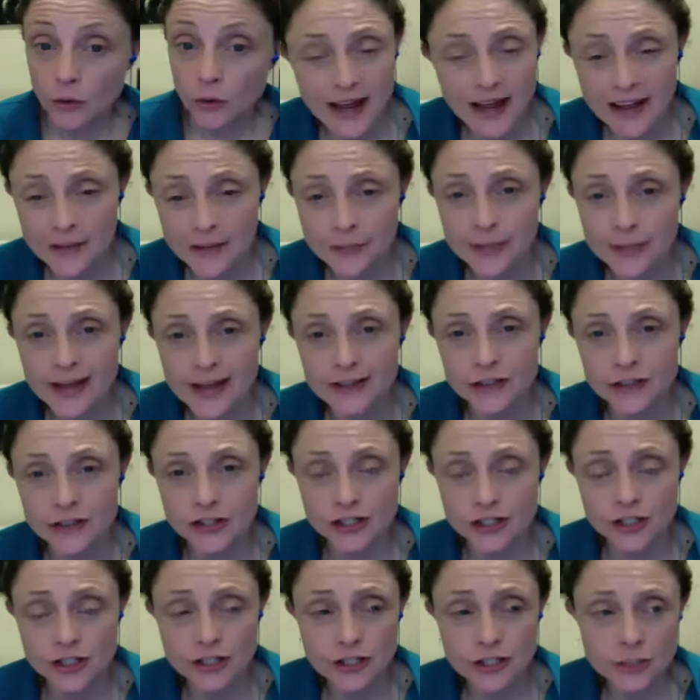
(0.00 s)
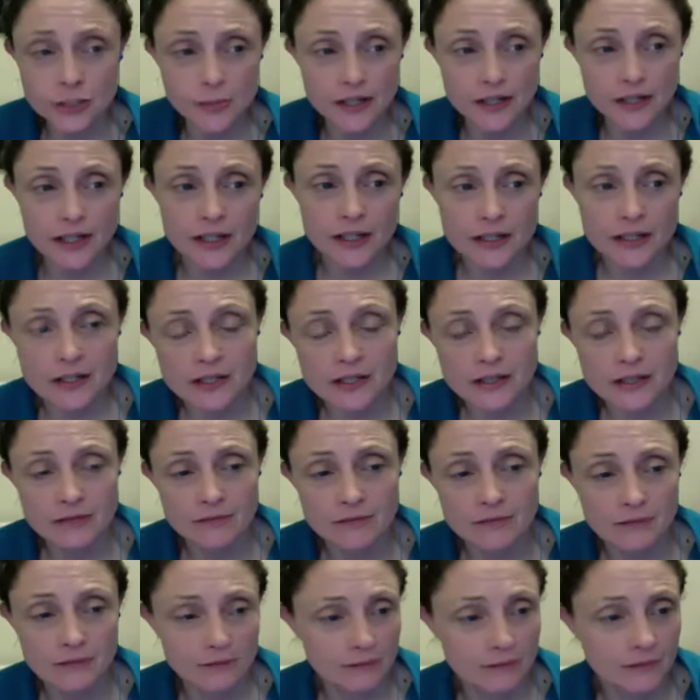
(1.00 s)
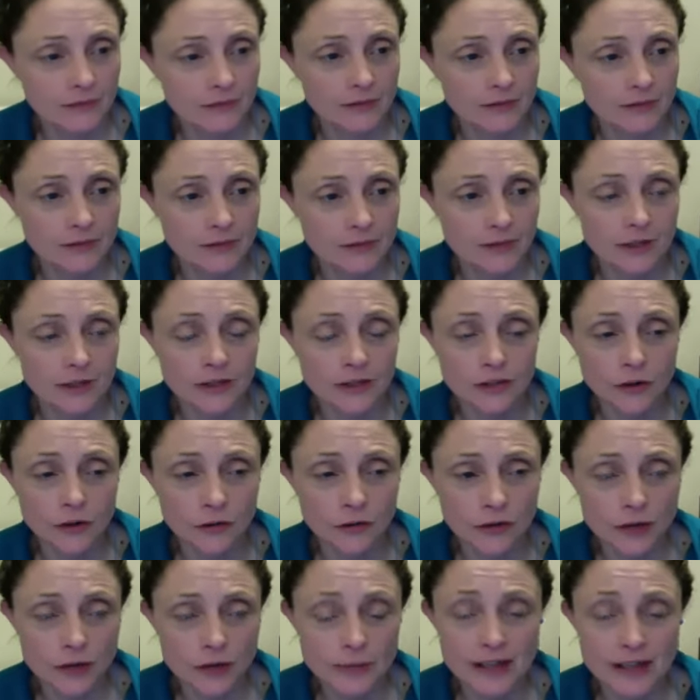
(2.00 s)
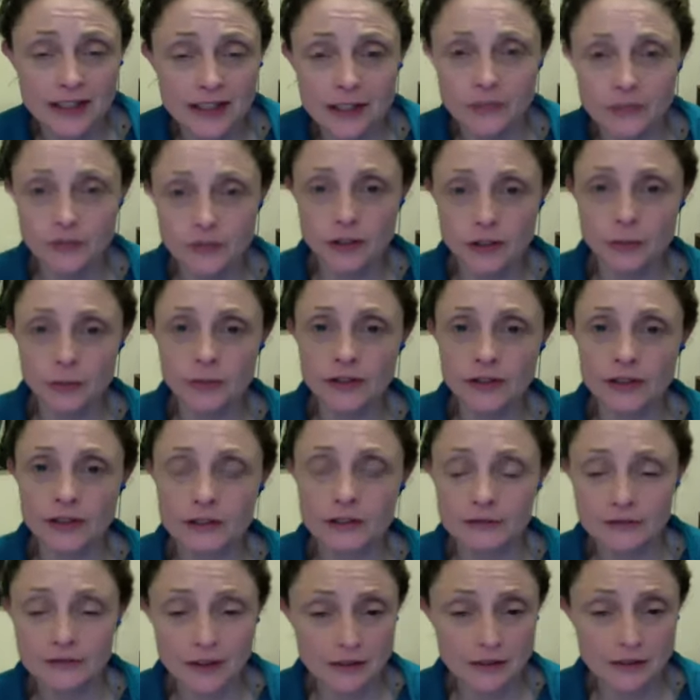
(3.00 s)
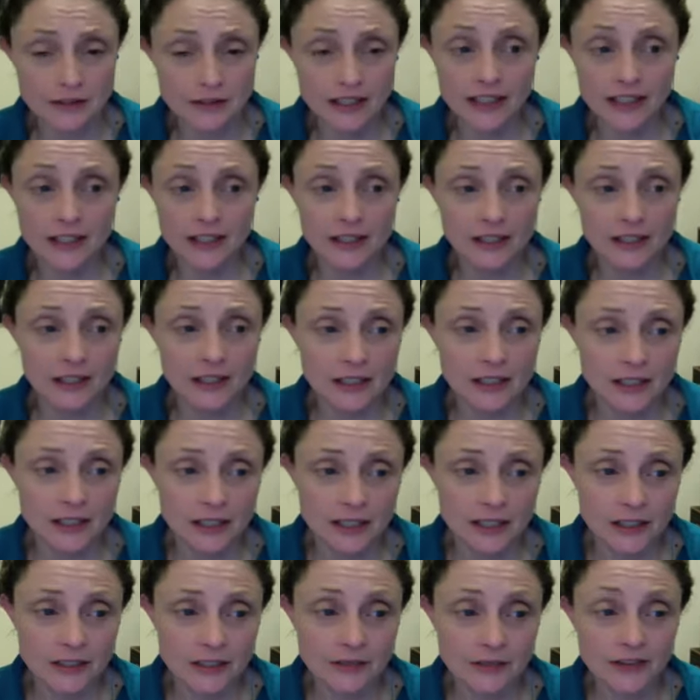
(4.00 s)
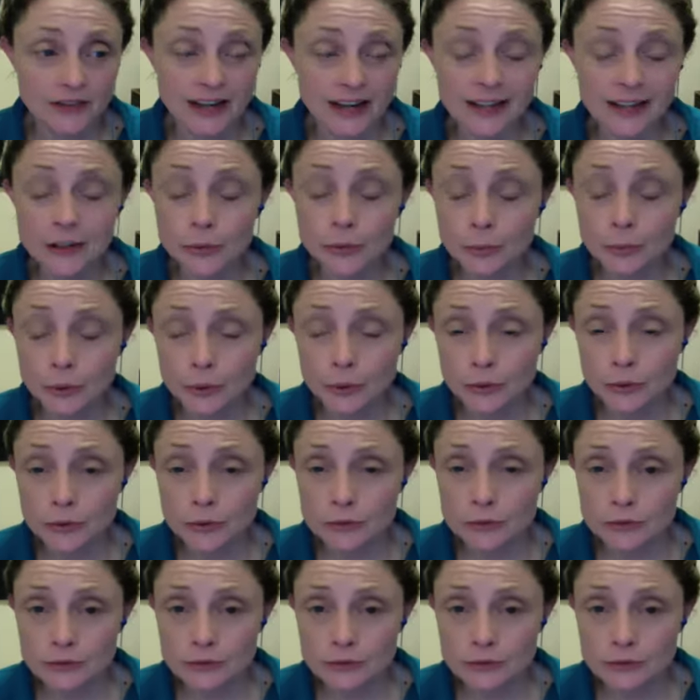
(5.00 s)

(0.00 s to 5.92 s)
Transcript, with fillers: have pensions because not very many of them are very valuable